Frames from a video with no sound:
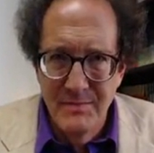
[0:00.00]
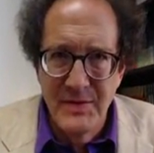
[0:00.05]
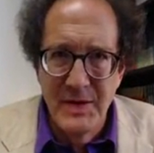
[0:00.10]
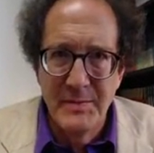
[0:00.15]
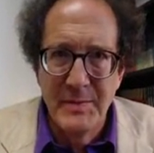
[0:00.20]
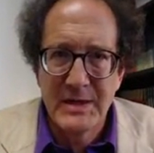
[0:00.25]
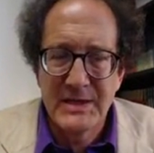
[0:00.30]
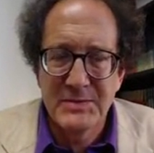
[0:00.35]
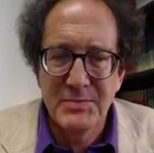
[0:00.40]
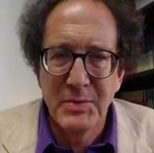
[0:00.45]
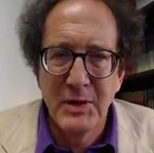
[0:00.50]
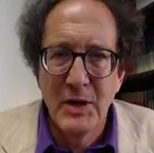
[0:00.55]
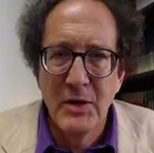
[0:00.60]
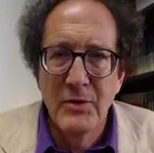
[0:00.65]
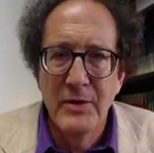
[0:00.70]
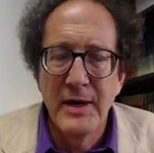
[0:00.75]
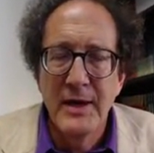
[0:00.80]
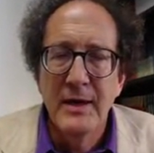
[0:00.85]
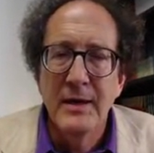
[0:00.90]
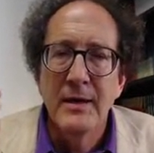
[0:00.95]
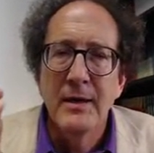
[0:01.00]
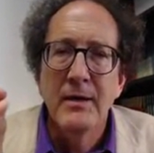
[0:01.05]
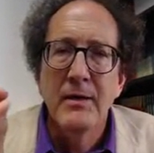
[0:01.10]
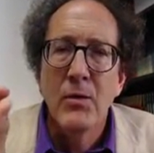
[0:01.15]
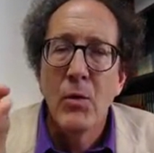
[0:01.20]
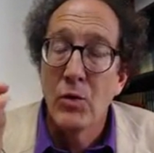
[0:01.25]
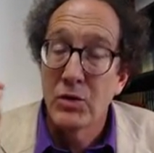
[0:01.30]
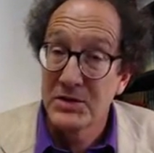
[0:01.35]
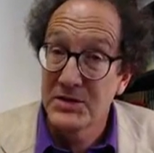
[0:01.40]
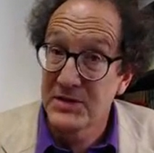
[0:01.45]
them exploding,
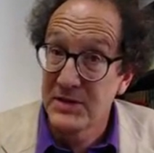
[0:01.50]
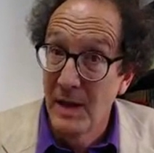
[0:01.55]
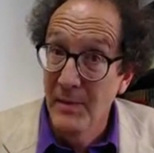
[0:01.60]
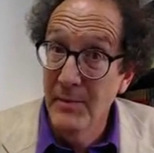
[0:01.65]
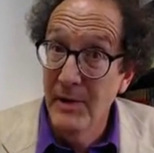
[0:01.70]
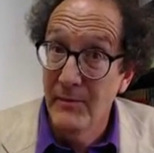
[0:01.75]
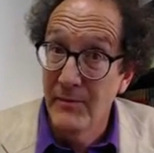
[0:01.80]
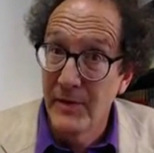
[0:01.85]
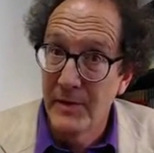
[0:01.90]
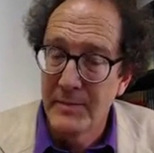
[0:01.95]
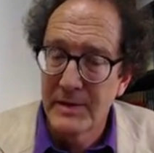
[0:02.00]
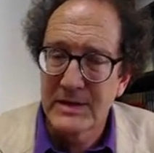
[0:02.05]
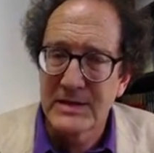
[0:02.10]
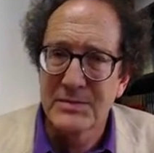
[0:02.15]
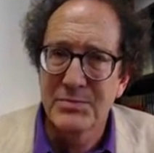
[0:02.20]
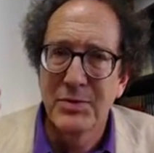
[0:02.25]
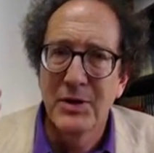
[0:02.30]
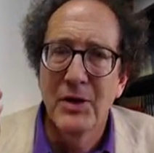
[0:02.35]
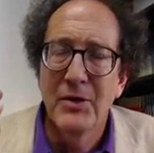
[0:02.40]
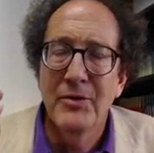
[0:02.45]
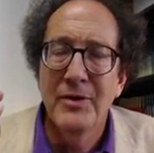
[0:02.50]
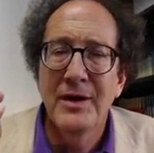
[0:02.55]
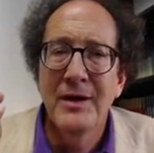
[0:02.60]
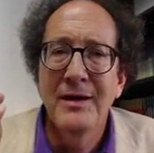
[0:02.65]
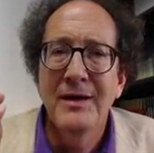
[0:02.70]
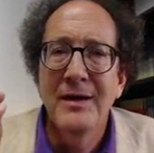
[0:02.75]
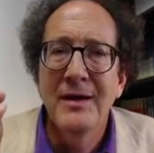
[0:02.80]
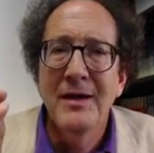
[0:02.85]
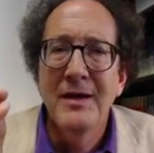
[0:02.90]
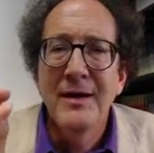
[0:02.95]
or some of them
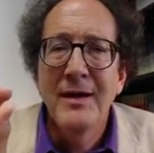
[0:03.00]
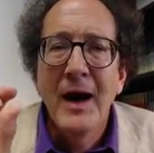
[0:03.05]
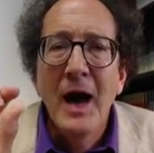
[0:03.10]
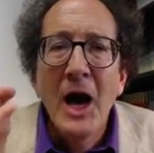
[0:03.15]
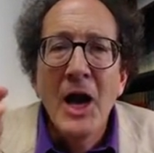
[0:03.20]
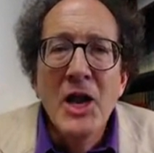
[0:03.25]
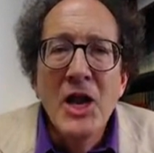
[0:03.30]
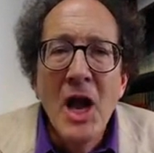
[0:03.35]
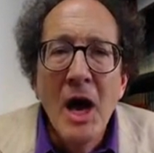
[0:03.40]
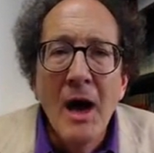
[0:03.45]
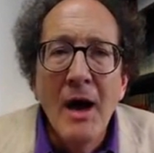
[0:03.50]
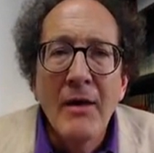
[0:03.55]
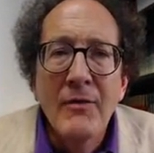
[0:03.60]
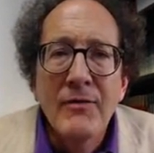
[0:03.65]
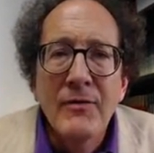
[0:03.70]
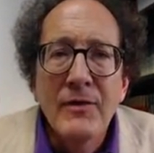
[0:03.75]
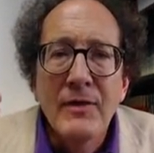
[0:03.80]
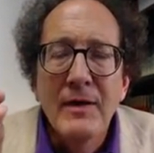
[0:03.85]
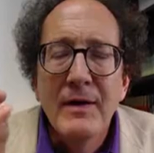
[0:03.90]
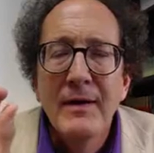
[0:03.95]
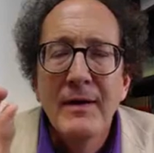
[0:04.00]
exploding, enough